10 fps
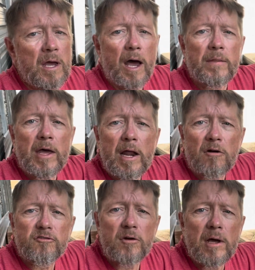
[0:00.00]
and then
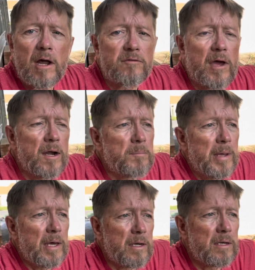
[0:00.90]
out front I've got a
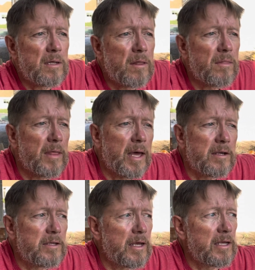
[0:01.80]
bed
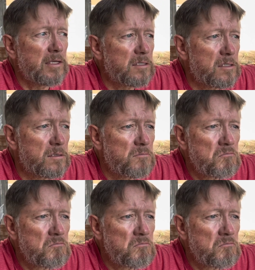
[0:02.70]
that is,